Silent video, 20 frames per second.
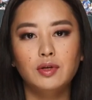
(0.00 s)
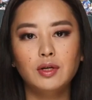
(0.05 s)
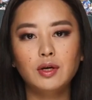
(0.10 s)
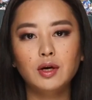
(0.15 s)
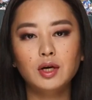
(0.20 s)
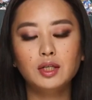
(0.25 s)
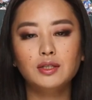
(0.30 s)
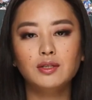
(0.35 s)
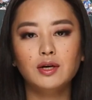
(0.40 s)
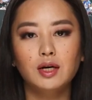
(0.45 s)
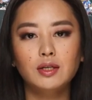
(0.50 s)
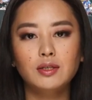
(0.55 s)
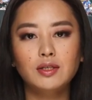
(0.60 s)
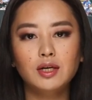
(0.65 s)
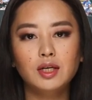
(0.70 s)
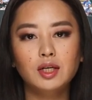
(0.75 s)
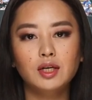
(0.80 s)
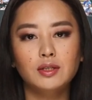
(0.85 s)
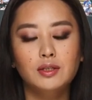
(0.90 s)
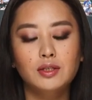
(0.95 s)
The current
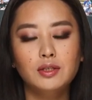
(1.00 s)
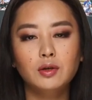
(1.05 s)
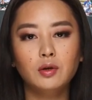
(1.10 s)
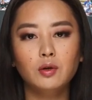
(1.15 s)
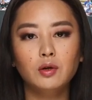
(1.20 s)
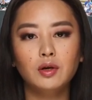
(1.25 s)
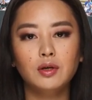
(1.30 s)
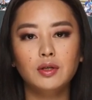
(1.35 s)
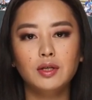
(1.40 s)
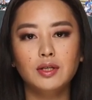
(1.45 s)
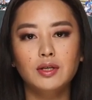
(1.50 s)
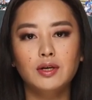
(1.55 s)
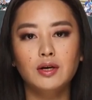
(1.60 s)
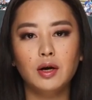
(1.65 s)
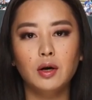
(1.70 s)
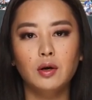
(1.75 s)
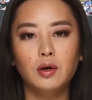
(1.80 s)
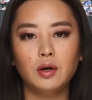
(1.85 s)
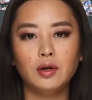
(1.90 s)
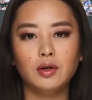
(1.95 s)
head-to-head score is
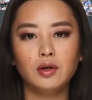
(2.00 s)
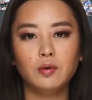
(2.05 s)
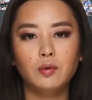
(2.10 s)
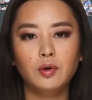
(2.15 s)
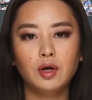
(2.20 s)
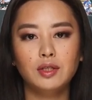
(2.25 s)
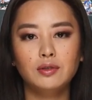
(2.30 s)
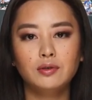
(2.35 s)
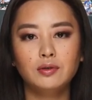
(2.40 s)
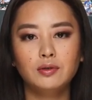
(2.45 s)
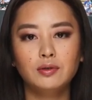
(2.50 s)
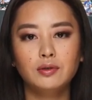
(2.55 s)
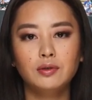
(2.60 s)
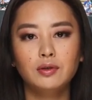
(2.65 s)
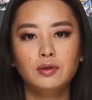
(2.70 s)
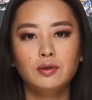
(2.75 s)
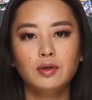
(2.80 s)
0 to 1.